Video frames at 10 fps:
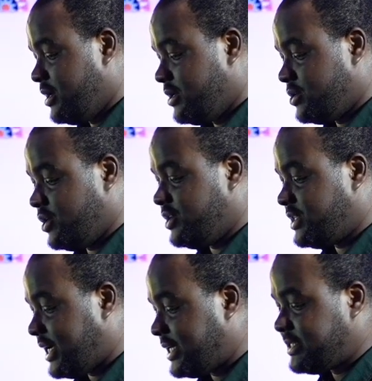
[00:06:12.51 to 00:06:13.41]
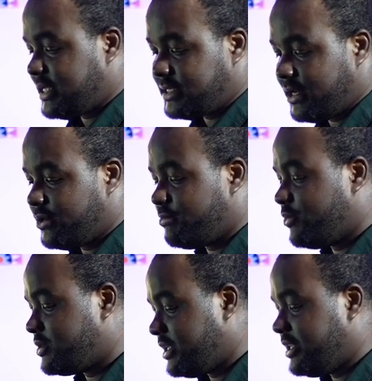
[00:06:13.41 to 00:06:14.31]
So in jazz, that's how
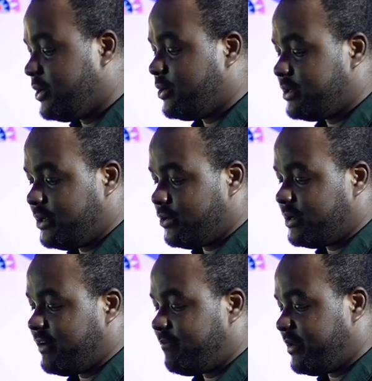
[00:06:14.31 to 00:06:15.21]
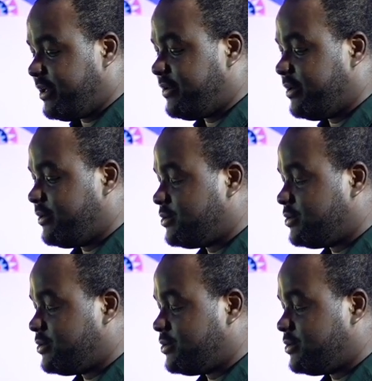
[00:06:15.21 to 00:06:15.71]
mostly they would have played it.